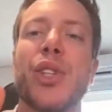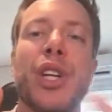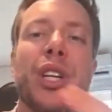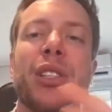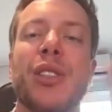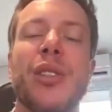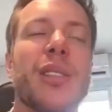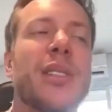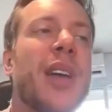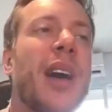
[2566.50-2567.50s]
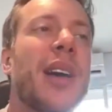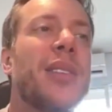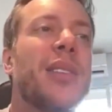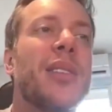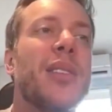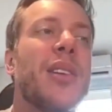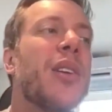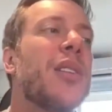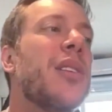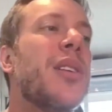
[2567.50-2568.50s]
turn to a side or the
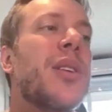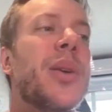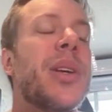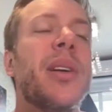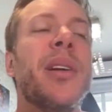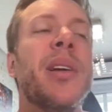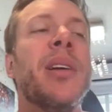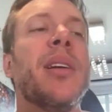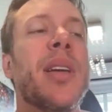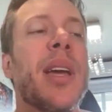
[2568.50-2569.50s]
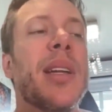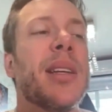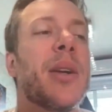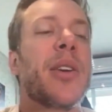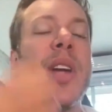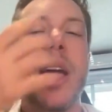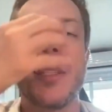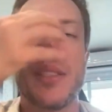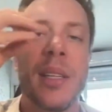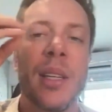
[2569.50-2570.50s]
other, or can
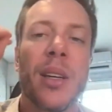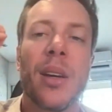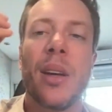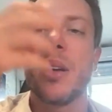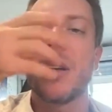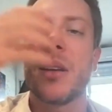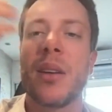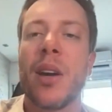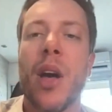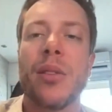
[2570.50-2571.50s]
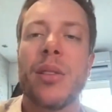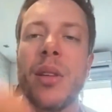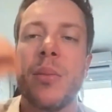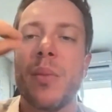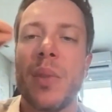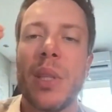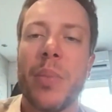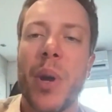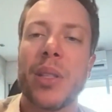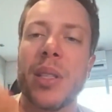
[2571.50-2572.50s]
create calcium
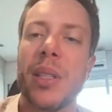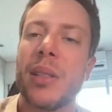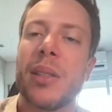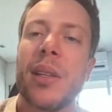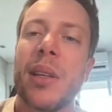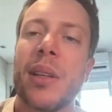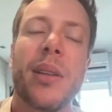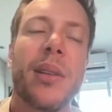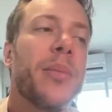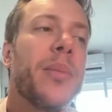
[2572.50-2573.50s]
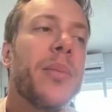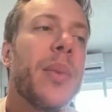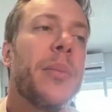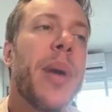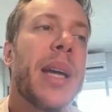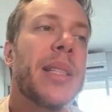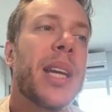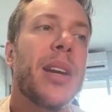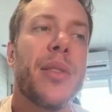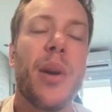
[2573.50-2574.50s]
deposits like band
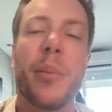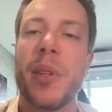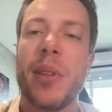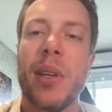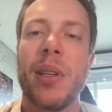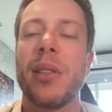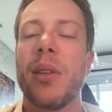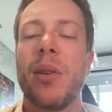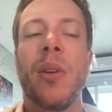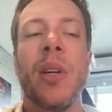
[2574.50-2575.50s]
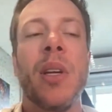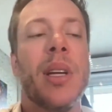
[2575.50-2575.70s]
keratopathy. So